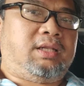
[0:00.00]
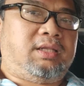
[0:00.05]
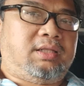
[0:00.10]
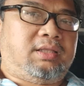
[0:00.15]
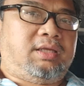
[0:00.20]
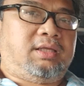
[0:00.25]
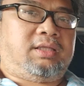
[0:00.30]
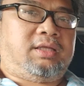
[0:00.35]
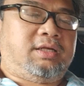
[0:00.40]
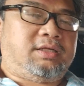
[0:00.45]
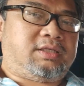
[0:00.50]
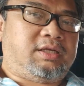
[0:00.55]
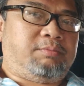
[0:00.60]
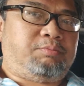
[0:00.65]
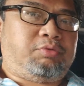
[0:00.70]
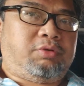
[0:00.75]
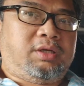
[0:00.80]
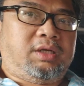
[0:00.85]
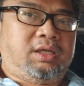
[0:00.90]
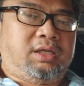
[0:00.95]
the details and
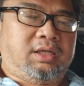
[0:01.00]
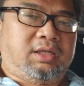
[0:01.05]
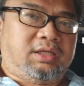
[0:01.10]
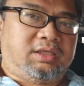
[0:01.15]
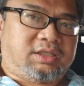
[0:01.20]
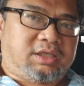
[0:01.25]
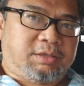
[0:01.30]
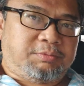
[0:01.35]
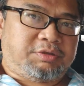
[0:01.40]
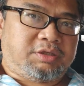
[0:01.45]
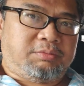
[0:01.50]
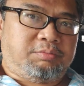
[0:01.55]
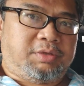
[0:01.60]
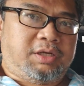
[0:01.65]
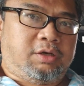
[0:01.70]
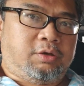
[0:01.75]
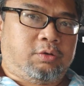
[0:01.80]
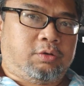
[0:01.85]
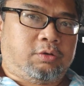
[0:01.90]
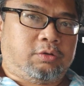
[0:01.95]
put it in the description
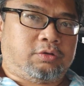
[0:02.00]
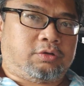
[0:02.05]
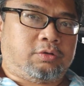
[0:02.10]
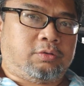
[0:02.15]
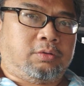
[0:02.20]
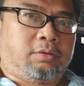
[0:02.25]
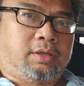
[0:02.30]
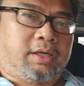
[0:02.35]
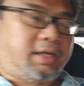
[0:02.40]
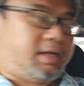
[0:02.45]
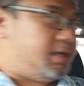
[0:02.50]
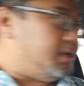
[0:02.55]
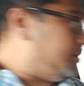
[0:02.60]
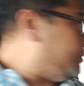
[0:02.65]
below also. And